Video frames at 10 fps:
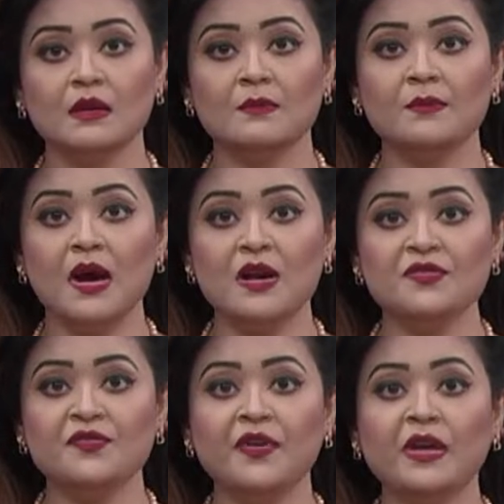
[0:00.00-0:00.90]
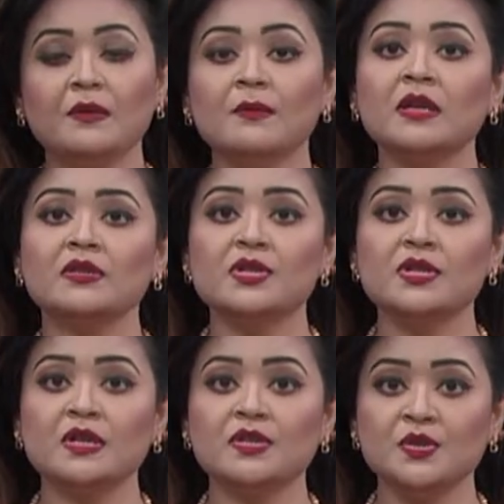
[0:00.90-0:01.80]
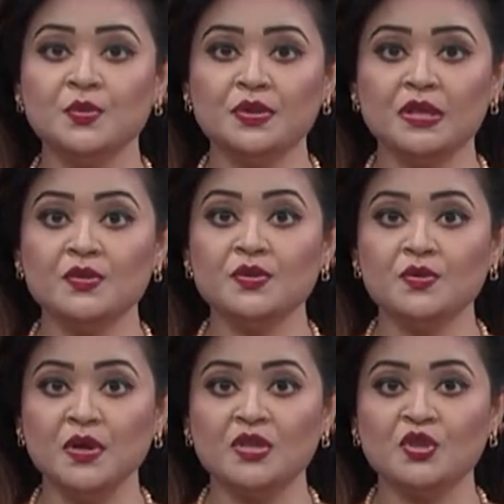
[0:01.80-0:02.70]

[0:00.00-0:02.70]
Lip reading: Burned Feni Madrasa student Ustad